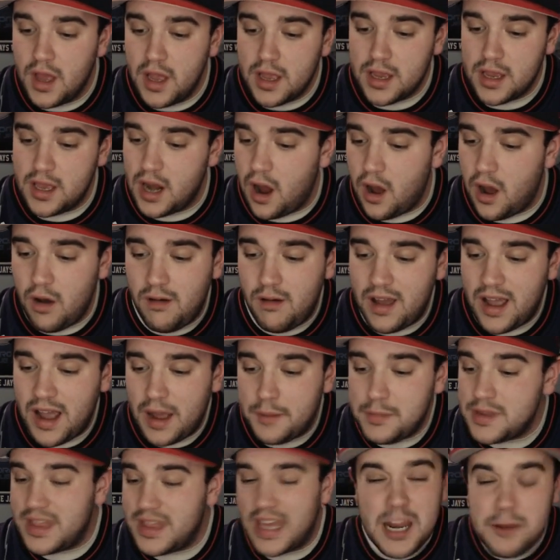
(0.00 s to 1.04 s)
You know, I
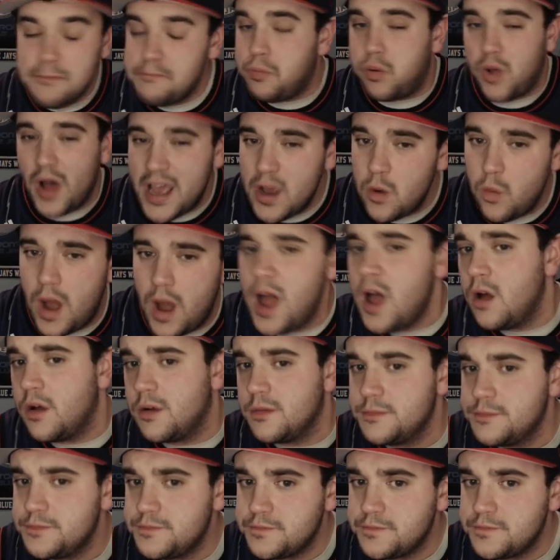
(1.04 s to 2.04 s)
mean, they didn't play well.